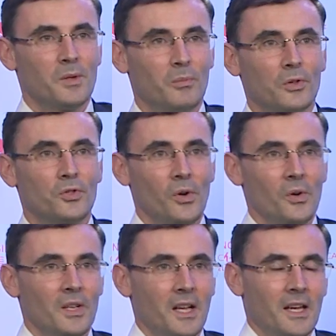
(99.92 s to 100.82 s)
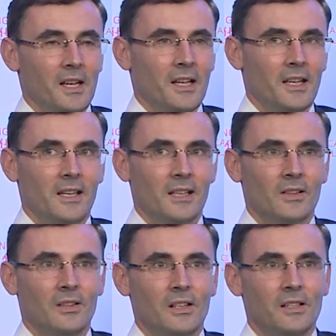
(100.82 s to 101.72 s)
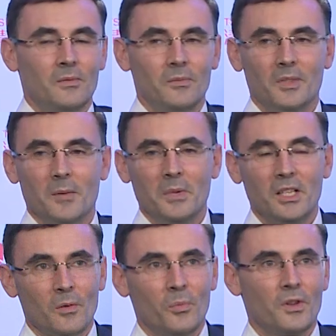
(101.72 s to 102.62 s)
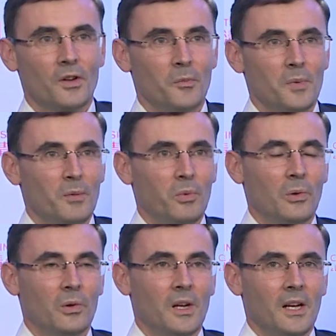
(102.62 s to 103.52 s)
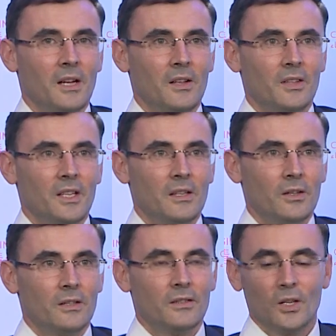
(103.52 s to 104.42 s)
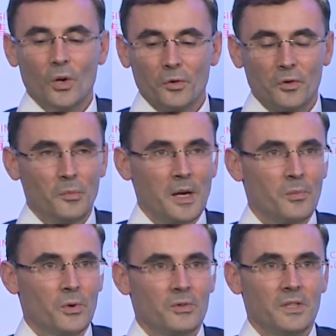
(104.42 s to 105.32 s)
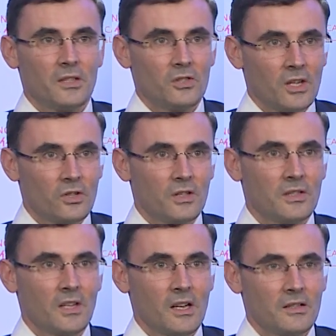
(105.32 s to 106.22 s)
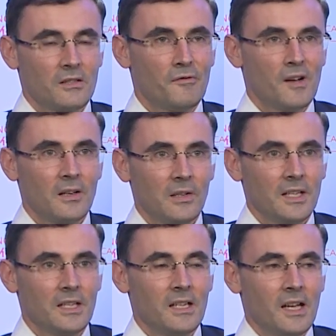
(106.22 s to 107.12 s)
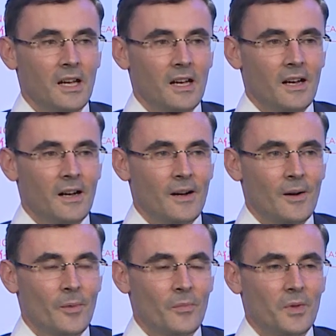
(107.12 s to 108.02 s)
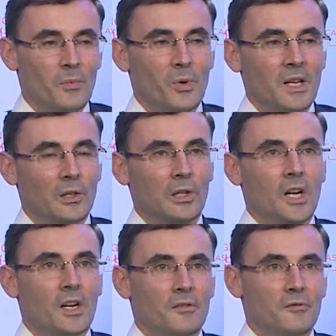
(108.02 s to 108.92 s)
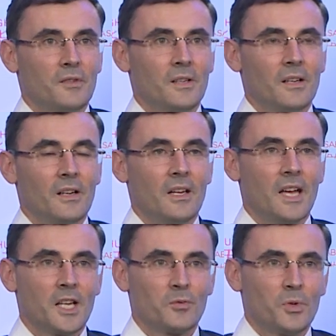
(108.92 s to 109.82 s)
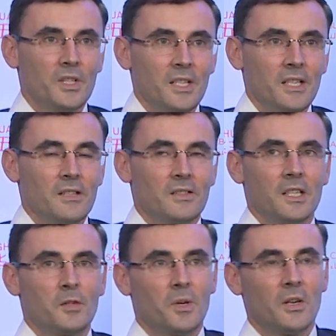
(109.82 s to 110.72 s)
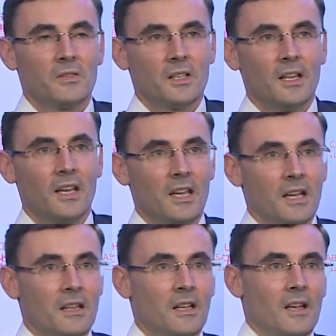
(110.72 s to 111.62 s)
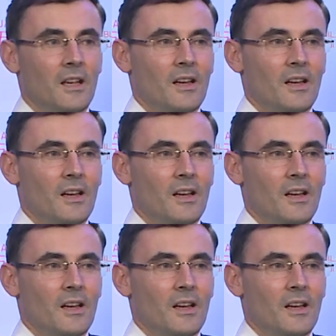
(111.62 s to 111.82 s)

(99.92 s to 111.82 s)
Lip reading: People join and they meet up with other people, they go through papers, they exchange, they discuss, and finally they bring in a lot of expertise and experience that they can